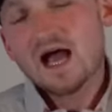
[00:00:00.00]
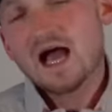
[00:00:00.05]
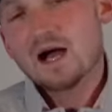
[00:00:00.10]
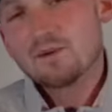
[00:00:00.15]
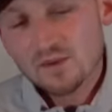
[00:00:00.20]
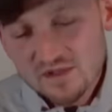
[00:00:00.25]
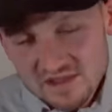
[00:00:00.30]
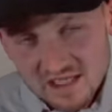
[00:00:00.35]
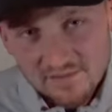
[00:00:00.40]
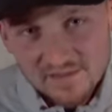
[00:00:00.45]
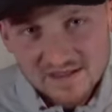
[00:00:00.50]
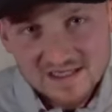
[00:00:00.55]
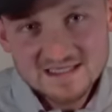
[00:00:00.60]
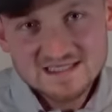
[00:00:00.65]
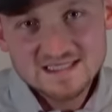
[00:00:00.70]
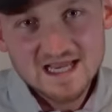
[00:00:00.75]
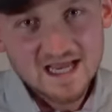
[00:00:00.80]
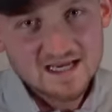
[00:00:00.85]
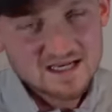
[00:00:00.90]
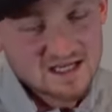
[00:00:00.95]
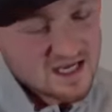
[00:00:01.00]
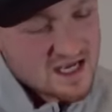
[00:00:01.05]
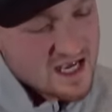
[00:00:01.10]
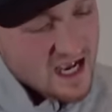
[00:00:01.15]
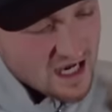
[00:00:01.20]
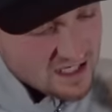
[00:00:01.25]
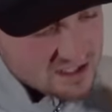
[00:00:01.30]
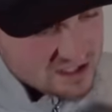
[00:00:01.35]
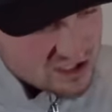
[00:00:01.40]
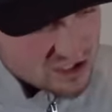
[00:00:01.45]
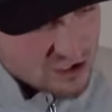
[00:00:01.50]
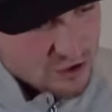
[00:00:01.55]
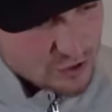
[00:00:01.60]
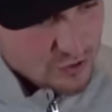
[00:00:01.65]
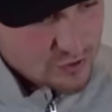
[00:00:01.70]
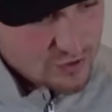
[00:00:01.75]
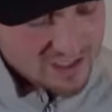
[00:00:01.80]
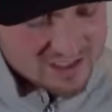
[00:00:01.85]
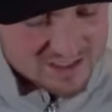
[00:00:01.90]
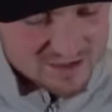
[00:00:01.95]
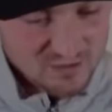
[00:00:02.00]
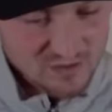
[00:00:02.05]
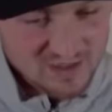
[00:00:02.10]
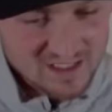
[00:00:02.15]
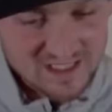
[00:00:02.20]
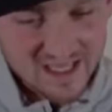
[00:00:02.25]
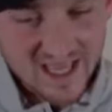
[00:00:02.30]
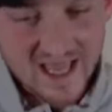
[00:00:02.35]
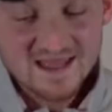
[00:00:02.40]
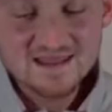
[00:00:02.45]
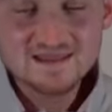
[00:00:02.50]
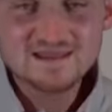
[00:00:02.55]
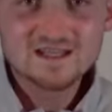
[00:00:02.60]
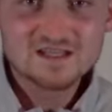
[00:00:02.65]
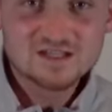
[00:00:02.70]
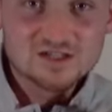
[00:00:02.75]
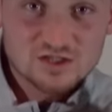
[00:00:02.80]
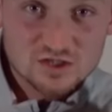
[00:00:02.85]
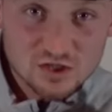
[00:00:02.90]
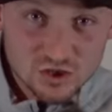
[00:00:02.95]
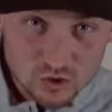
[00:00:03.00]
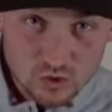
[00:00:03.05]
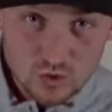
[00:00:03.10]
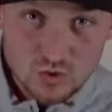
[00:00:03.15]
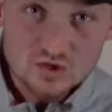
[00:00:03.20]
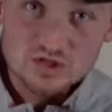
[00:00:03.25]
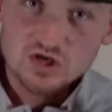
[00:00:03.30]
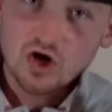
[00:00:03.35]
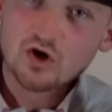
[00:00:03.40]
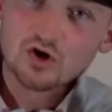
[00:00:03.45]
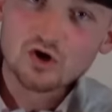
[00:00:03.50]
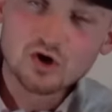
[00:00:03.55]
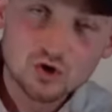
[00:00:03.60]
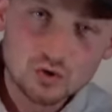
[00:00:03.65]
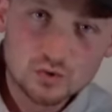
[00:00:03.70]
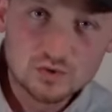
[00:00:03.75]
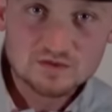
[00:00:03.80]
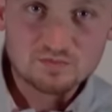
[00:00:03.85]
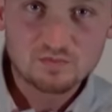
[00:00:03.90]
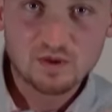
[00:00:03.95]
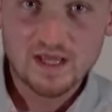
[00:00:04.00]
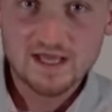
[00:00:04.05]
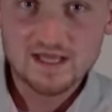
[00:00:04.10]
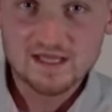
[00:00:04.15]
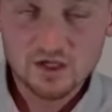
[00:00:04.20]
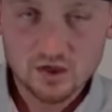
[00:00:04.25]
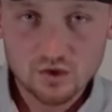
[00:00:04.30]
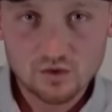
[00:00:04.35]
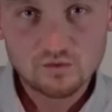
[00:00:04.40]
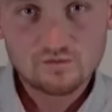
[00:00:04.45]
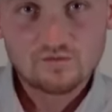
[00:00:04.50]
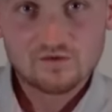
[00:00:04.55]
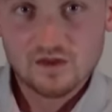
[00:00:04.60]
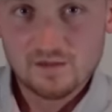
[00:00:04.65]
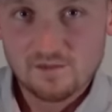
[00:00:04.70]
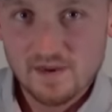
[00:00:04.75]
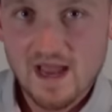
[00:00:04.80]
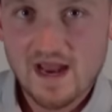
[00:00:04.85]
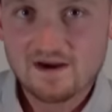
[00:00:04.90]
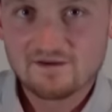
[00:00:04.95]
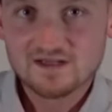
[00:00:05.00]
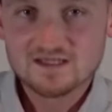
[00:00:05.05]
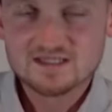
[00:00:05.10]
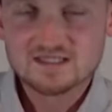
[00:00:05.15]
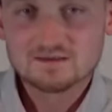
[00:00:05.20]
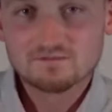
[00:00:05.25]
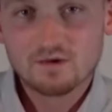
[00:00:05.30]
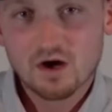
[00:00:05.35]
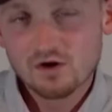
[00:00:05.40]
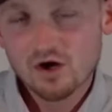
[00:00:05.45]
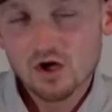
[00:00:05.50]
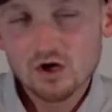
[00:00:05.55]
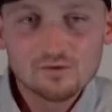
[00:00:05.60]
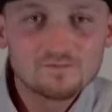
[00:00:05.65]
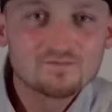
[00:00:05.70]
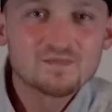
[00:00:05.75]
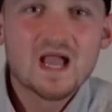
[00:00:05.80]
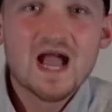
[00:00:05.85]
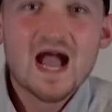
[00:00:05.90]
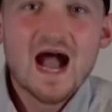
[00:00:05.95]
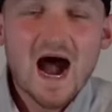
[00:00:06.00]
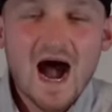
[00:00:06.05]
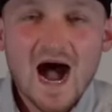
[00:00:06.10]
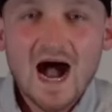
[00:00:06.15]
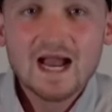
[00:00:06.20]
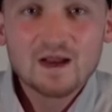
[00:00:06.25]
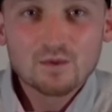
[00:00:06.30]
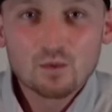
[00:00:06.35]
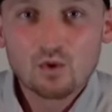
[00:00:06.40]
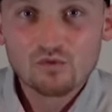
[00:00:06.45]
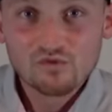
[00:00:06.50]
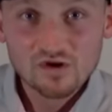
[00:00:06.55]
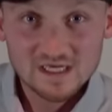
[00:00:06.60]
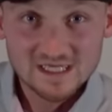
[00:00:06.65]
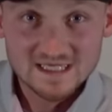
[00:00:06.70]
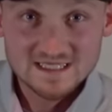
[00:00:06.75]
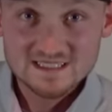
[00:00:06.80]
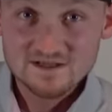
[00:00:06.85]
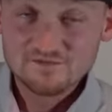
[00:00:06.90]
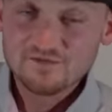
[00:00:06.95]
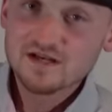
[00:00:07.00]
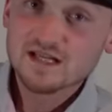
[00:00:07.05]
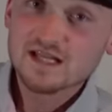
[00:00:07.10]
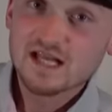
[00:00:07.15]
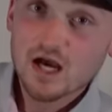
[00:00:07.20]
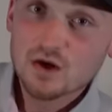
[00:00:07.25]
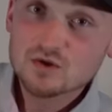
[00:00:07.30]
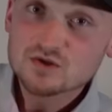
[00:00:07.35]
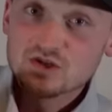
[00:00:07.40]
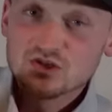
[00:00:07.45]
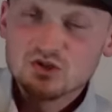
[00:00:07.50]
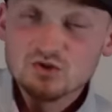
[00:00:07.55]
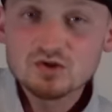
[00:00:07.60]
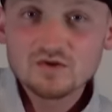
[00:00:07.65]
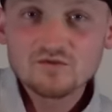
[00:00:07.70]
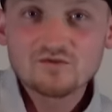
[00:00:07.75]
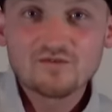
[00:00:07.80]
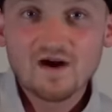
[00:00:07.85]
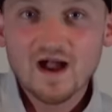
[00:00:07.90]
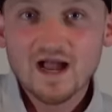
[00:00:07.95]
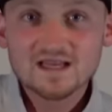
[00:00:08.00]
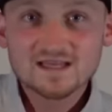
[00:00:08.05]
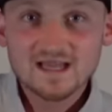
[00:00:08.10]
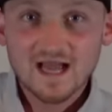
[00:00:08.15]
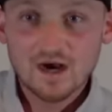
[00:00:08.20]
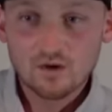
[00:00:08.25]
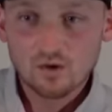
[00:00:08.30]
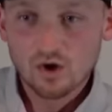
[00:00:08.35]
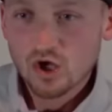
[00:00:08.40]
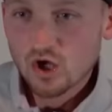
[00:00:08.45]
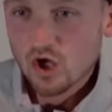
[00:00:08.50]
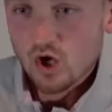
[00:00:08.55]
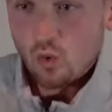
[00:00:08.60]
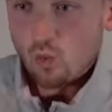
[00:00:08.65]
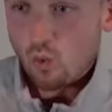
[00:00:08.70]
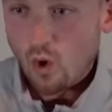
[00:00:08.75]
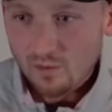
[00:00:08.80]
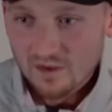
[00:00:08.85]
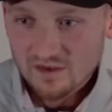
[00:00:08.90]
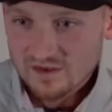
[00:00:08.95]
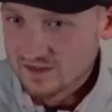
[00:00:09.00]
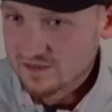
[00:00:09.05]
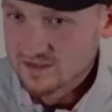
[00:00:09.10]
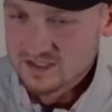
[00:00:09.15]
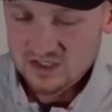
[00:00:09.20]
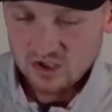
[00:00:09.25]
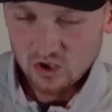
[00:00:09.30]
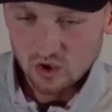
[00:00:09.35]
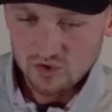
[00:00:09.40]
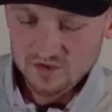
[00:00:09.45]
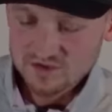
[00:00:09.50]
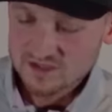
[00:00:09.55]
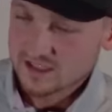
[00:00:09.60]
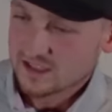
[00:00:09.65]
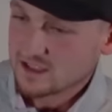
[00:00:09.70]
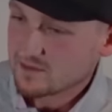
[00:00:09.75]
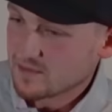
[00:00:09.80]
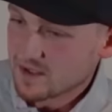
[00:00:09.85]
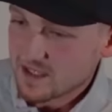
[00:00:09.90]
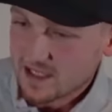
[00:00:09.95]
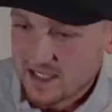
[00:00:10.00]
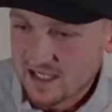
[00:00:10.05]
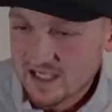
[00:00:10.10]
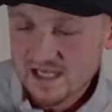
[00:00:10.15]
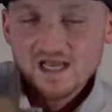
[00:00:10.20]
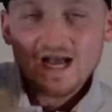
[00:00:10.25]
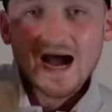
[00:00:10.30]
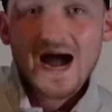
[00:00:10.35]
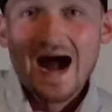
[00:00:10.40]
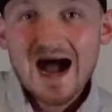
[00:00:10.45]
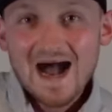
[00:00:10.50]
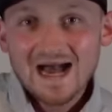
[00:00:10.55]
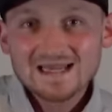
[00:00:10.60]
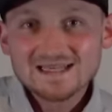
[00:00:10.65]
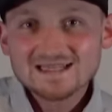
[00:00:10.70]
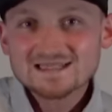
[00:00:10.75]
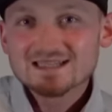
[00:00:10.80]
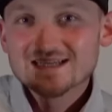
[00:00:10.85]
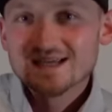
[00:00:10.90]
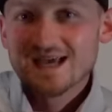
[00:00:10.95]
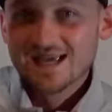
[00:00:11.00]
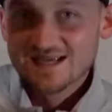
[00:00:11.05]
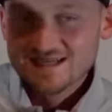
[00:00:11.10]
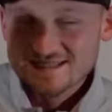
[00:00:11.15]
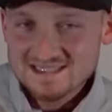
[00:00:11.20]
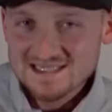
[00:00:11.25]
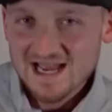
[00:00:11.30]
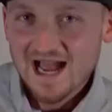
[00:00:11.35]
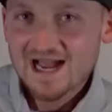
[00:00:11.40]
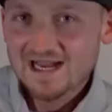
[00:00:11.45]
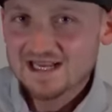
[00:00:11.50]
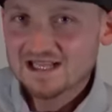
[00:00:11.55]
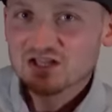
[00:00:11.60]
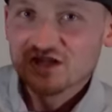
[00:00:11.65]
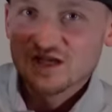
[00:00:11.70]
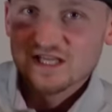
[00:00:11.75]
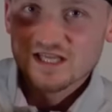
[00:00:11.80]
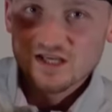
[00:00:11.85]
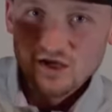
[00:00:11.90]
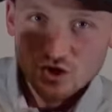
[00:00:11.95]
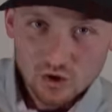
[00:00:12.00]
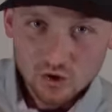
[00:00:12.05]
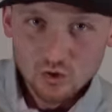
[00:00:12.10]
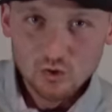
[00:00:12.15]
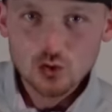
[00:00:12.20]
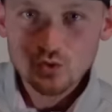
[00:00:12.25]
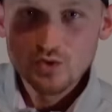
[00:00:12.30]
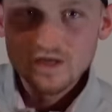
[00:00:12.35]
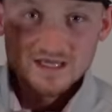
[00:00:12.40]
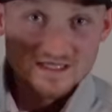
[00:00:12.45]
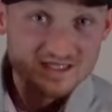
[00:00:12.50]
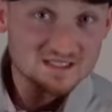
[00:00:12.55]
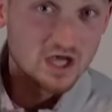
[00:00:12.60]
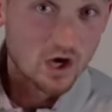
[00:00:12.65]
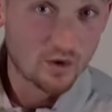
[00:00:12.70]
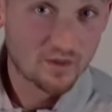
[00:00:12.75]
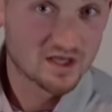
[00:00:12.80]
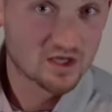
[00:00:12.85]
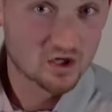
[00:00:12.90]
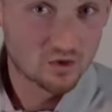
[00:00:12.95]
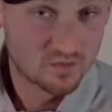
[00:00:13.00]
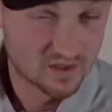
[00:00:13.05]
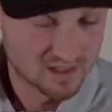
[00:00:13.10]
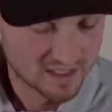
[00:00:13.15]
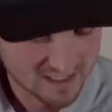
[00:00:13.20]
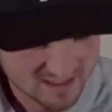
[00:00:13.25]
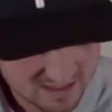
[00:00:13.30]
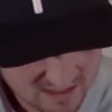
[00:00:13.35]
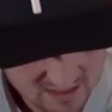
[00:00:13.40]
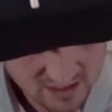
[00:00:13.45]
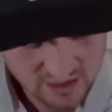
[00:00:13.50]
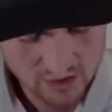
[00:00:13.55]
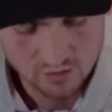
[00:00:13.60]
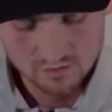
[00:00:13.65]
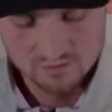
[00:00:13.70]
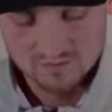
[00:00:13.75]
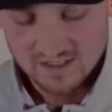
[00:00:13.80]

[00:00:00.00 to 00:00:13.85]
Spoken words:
And with that being said, as soon as we get the news on who's playing who for the pairings tomorrow, I will release a video so you can find out what we think the score is going to be and exactly who is going up against who.